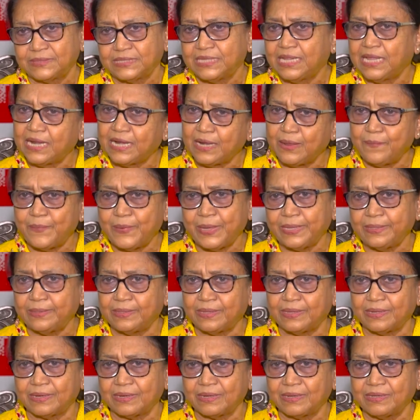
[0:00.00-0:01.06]
They remain
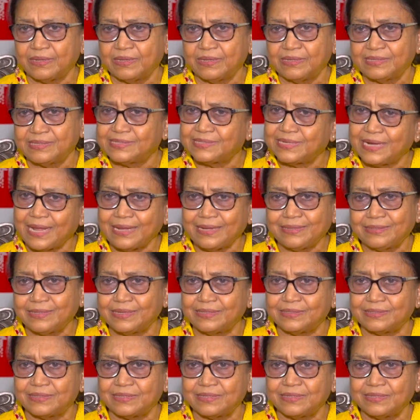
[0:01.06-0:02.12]
there,
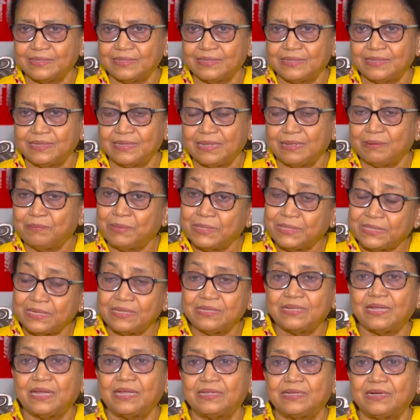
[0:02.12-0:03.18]
stagnant. But
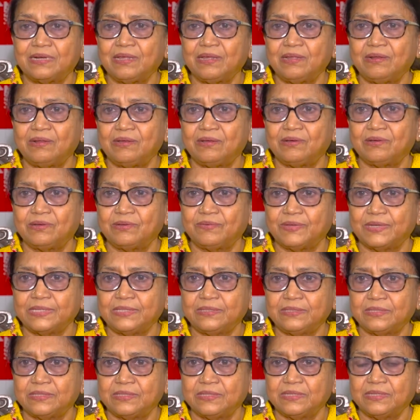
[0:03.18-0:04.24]
in Kannada
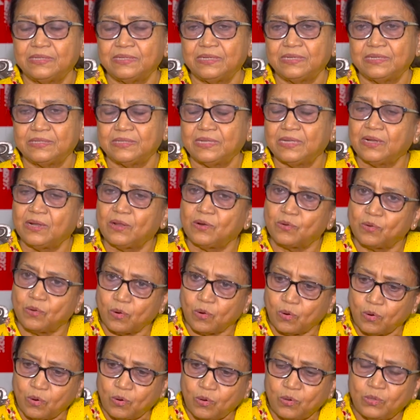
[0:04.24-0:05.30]
language, there are a
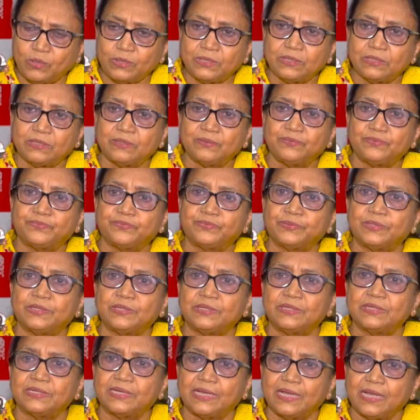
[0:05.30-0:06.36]
lot of
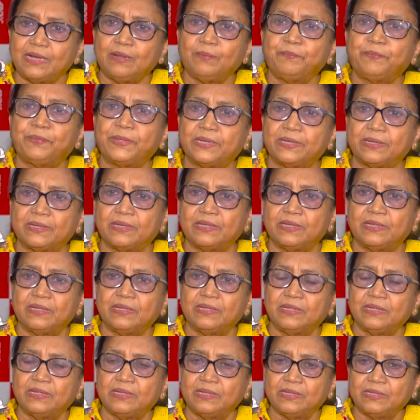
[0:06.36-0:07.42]
galloping.
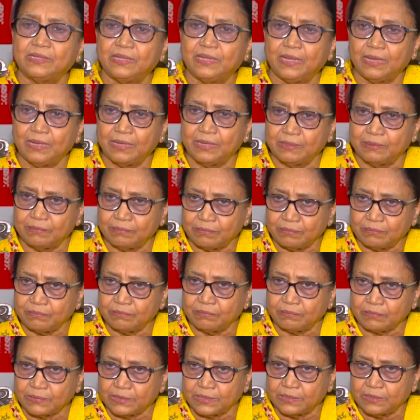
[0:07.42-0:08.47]
The
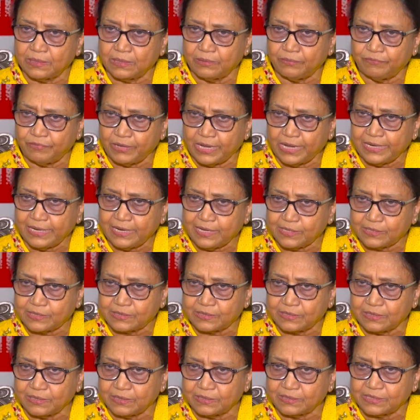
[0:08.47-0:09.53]

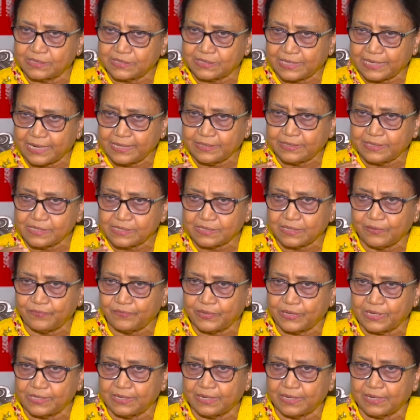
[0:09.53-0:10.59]
various stages of
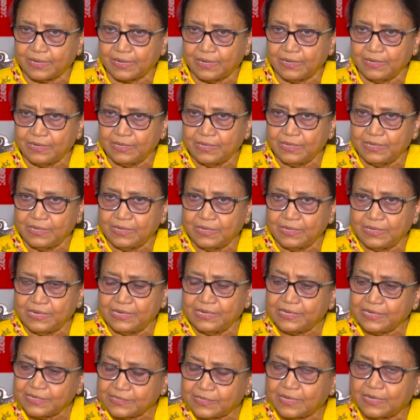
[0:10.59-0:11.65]
Kannada,
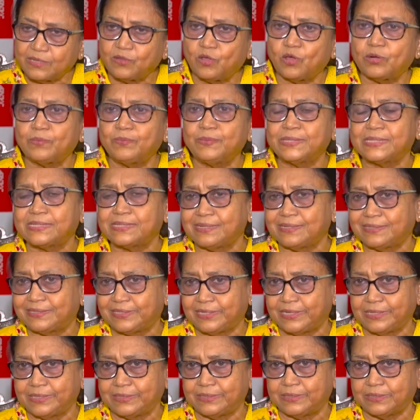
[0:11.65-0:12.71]
it is enormously
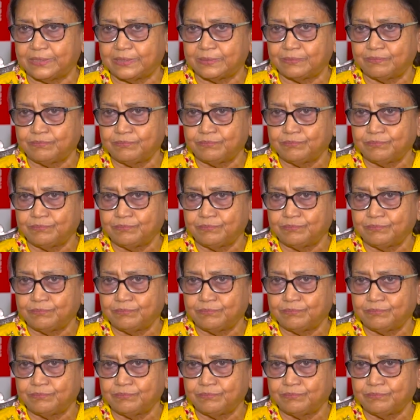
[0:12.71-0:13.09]
changing.